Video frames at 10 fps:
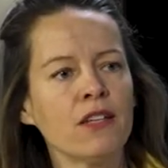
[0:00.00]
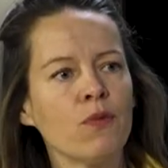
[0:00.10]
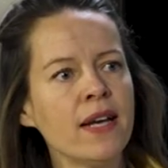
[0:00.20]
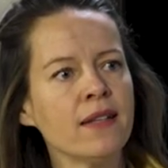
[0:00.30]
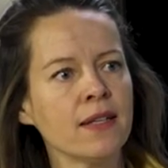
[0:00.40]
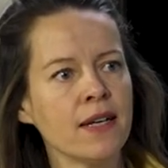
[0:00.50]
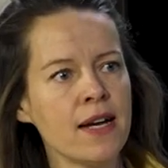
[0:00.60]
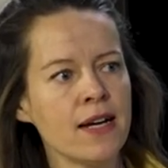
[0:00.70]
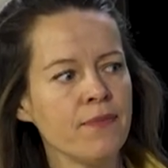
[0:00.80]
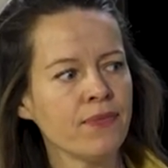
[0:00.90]
as well as
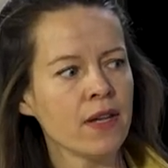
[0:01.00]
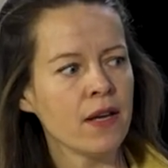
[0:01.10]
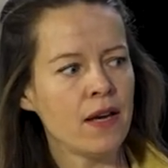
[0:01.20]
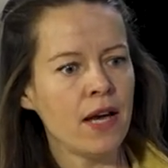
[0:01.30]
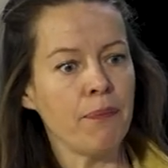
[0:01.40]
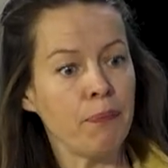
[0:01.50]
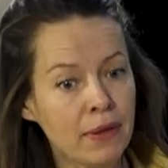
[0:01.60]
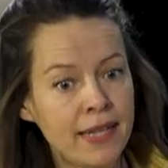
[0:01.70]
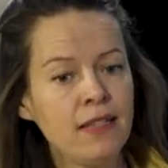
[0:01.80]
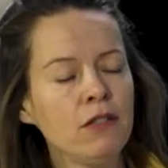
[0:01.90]
a, a
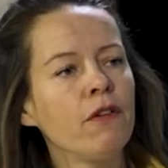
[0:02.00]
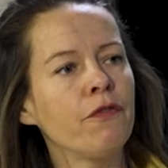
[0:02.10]
political